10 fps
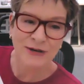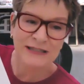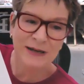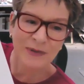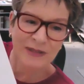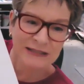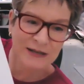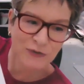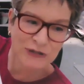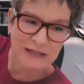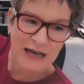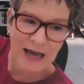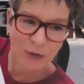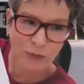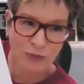Here's some of the different
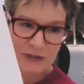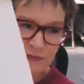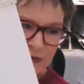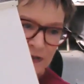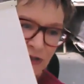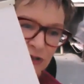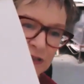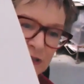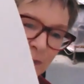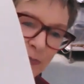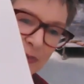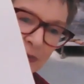tails of lizards.